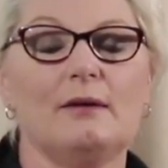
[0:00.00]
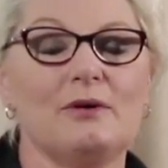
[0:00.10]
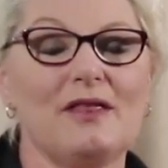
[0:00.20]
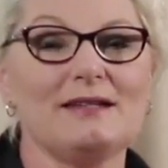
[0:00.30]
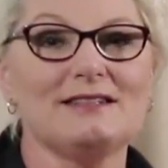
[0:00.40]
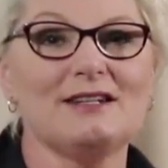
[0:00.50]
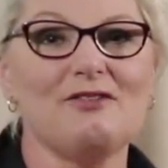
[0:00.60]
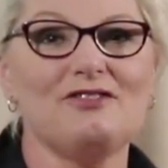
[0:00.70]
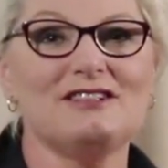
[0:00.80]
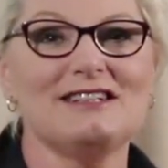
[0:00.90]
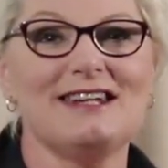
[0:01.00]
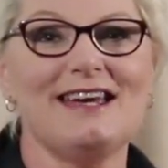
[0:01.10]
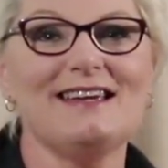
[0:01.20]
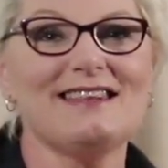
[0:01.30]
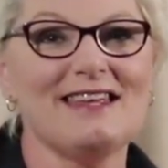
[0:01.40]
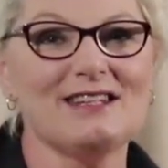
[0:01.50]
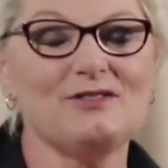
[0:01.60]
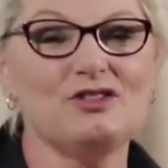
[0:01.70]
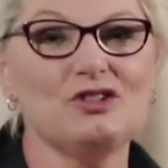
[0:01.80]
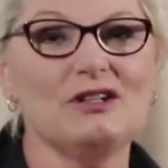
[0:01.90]
But that's enough for today. Thanks
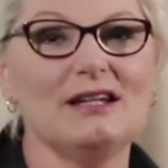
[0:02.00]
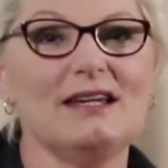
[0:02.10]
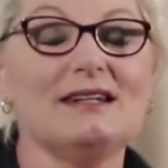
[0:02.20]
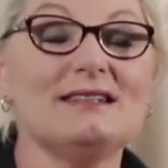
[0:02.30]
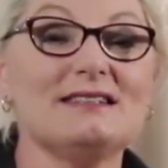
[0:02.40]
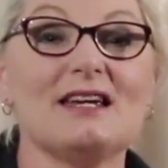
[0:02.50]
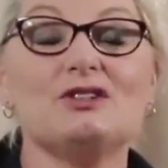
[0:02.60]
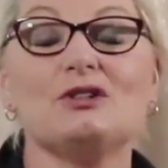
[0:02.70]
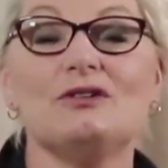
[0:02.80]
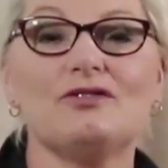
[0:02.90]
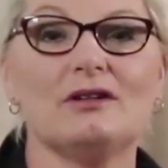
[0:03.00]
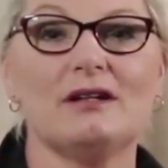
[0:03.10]
for tuning in and stay tuned for